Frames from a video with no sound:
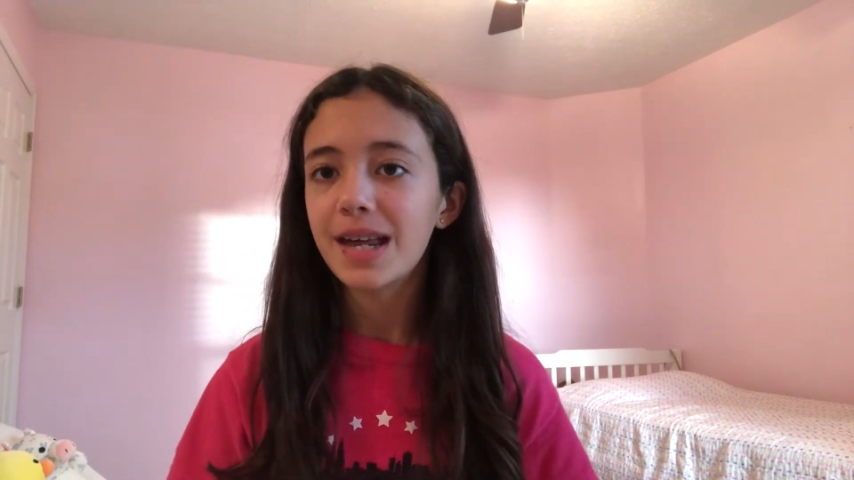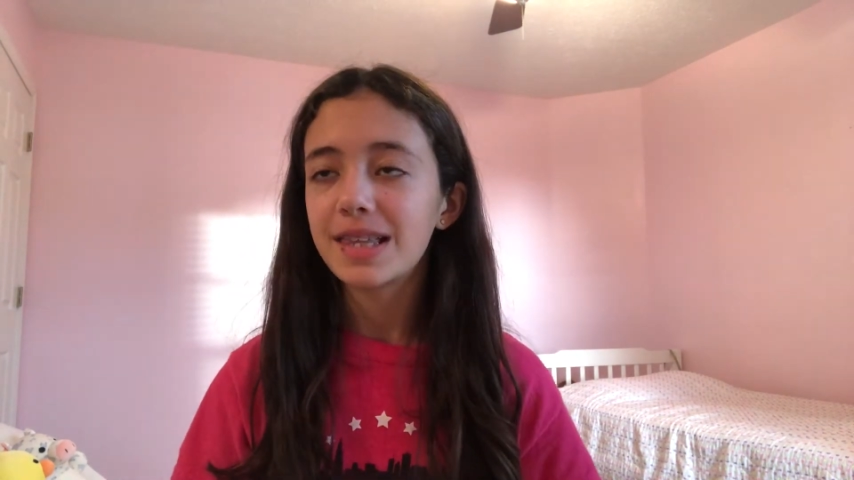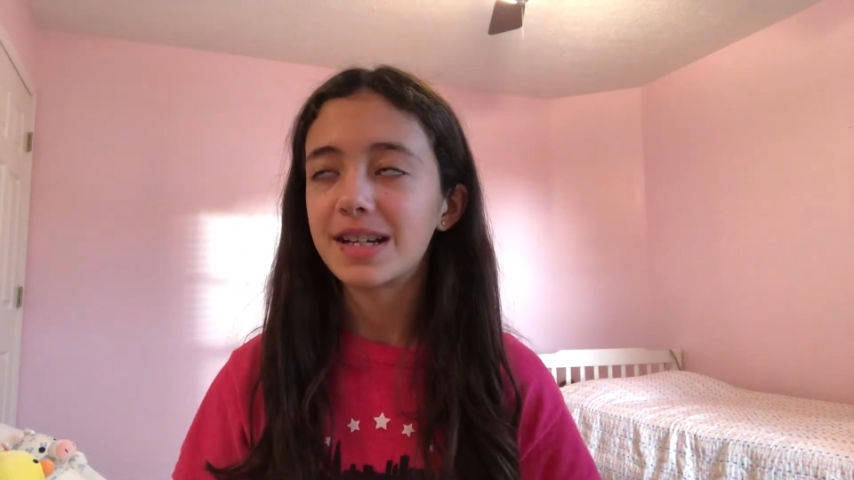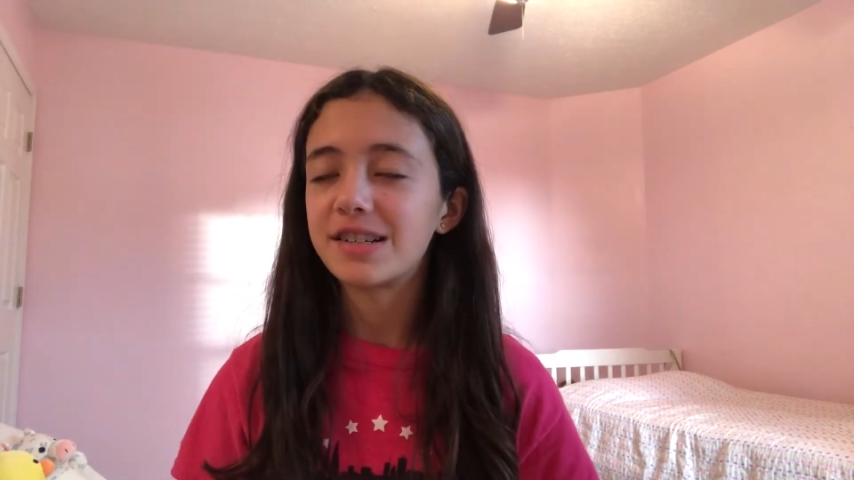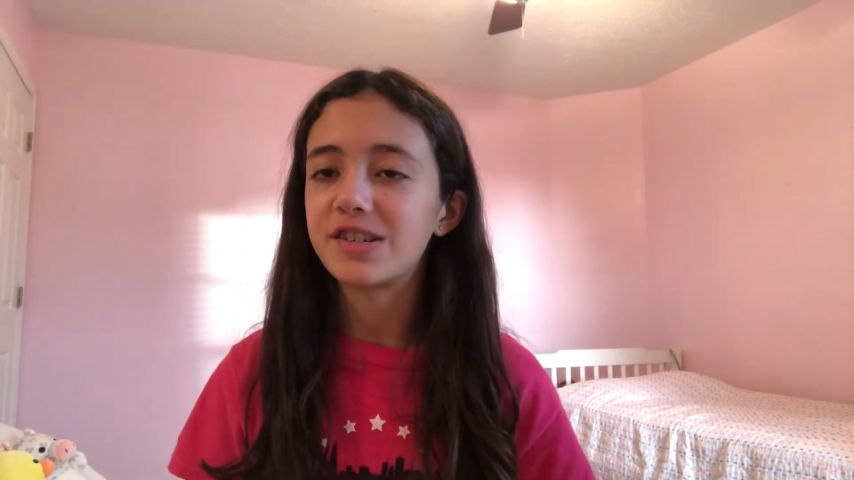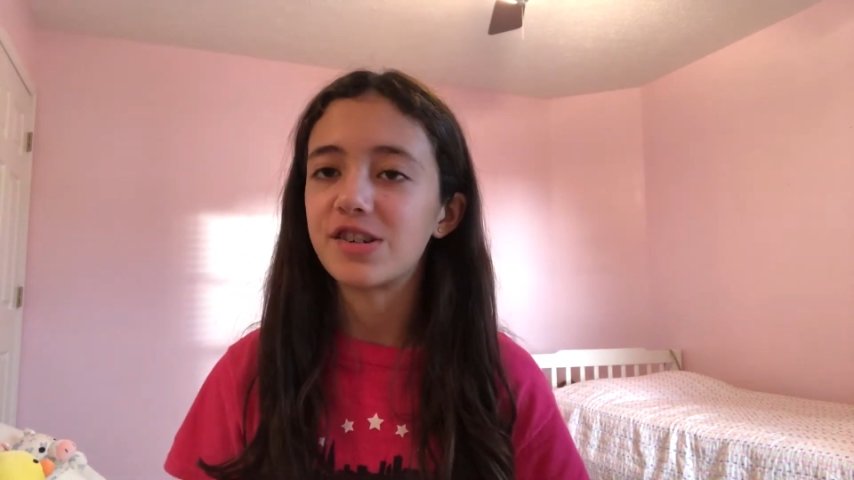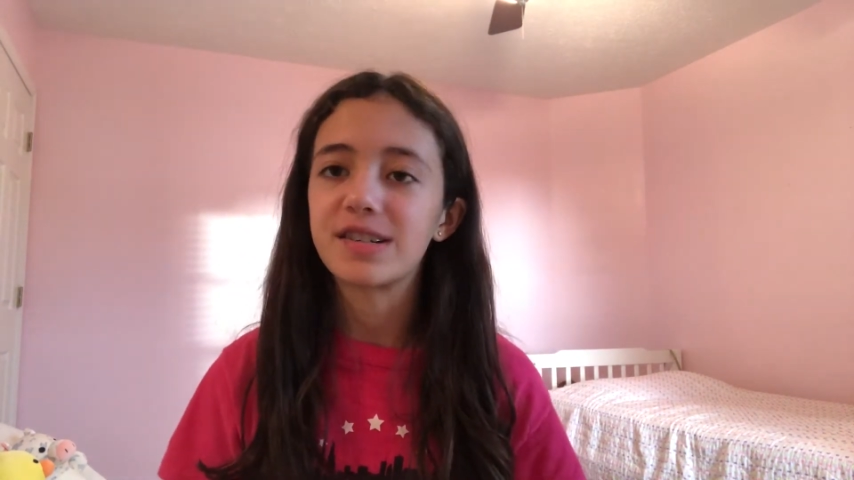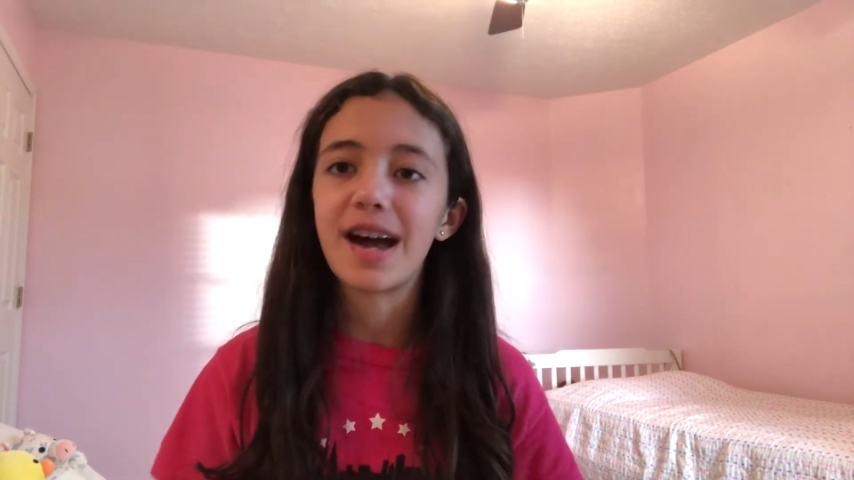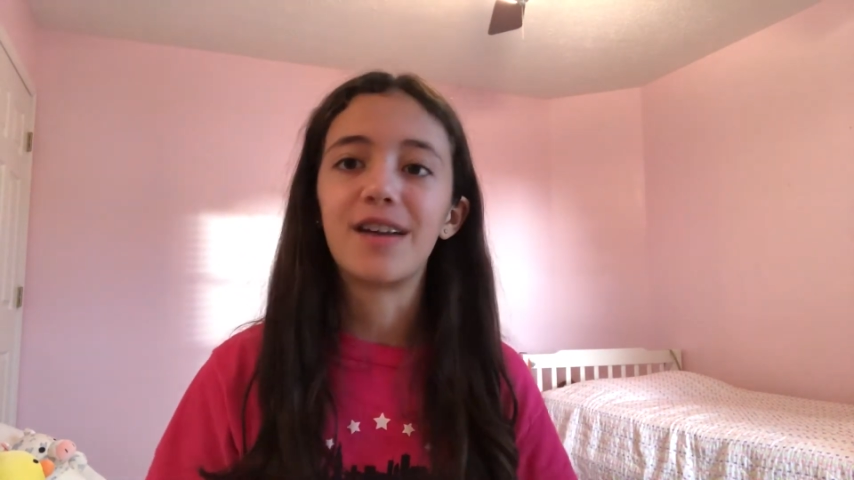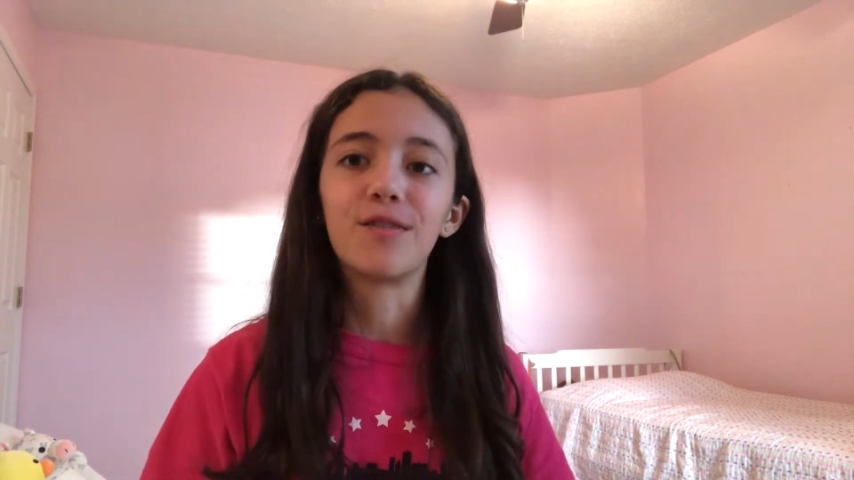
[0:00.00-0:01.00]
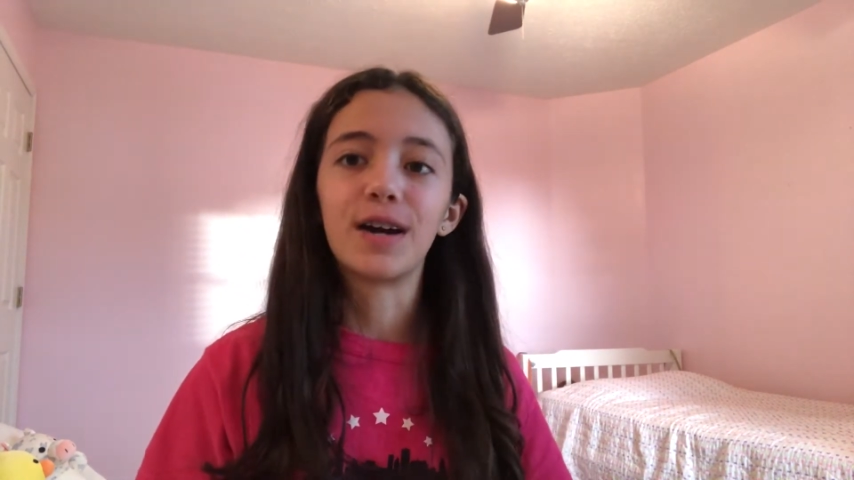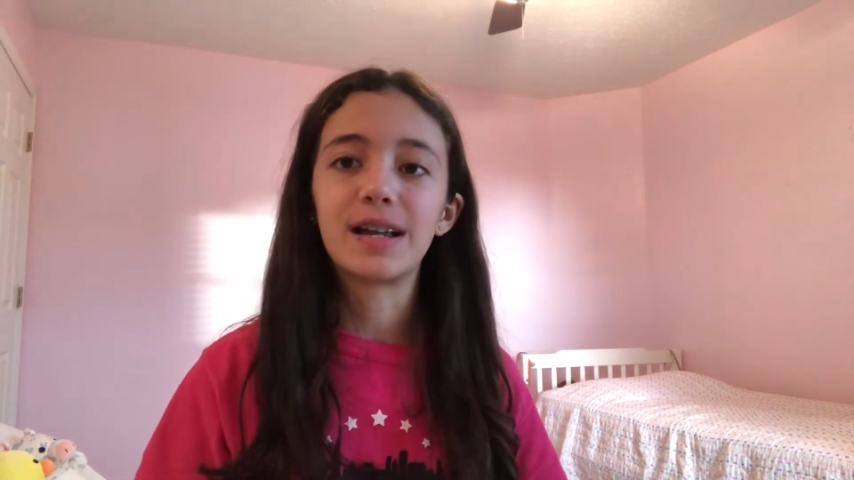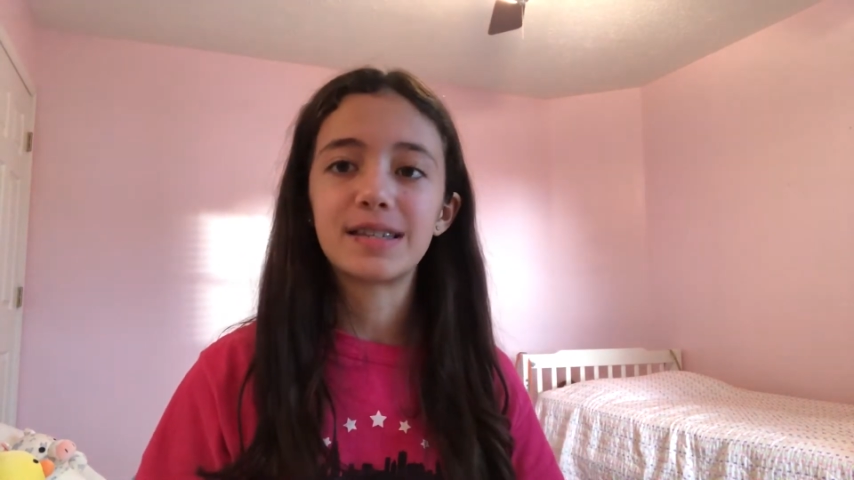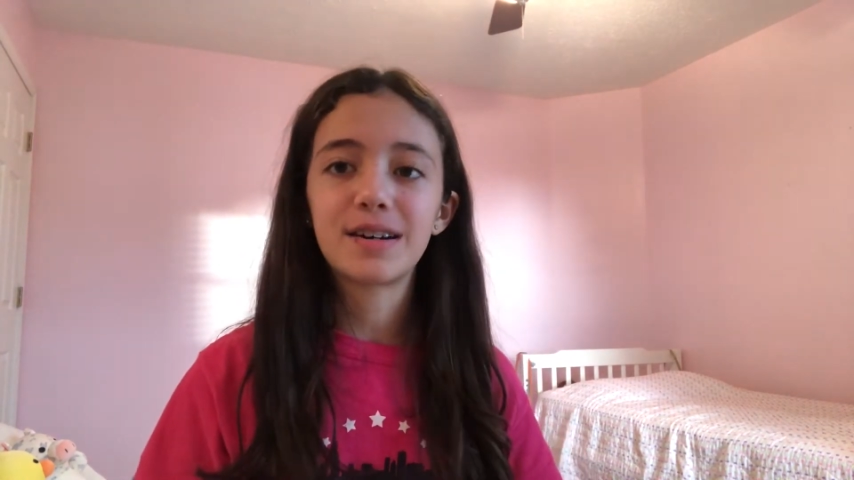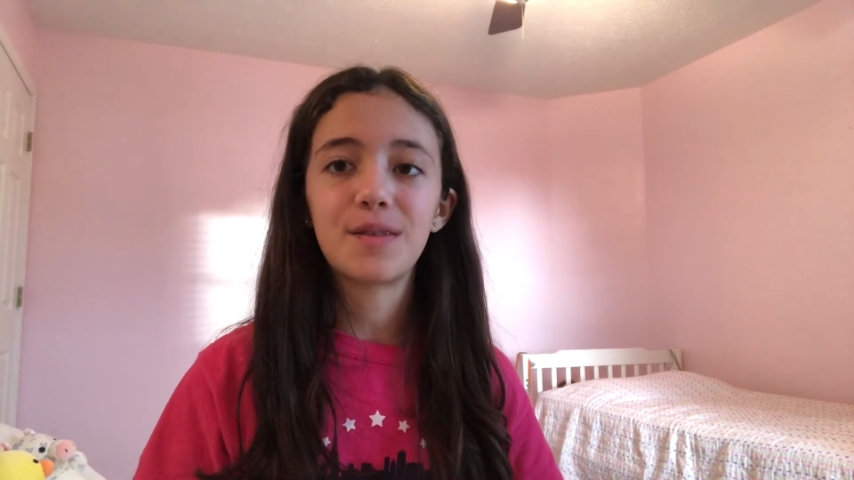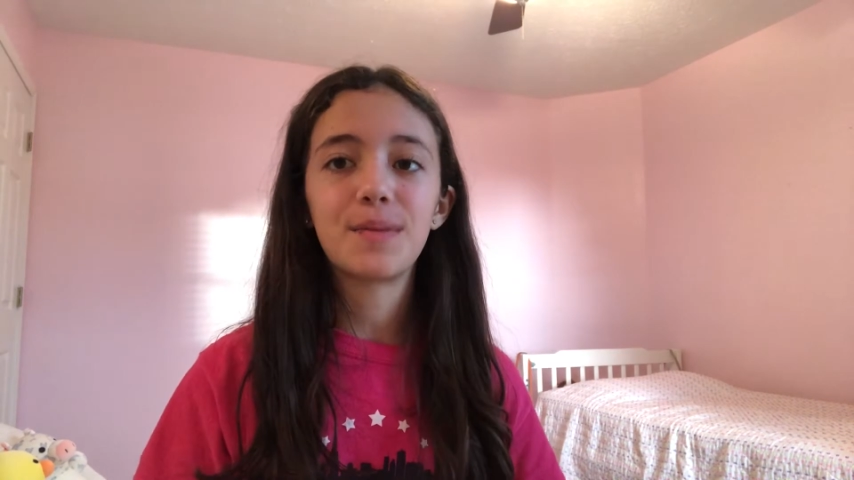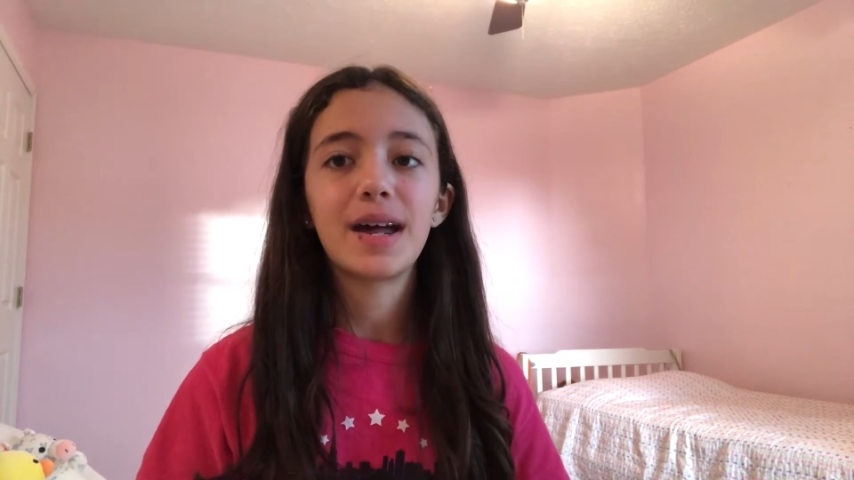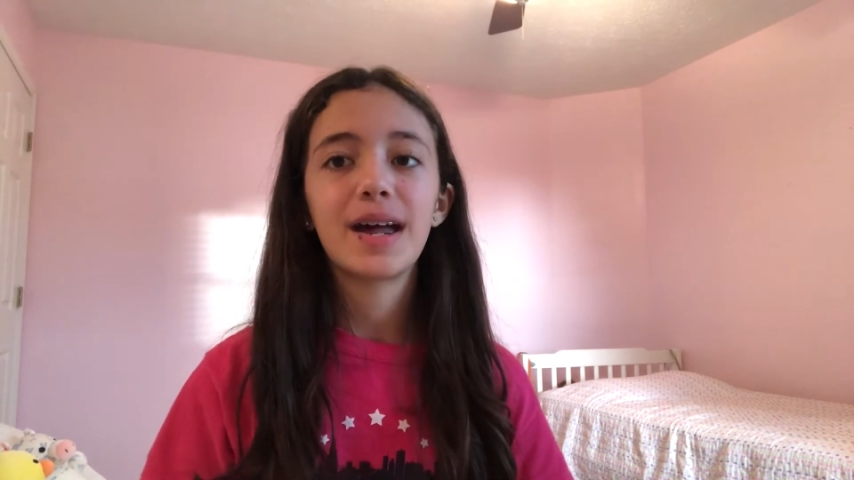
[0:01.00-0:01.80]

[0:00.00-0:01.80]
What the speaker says: This is just kind of random.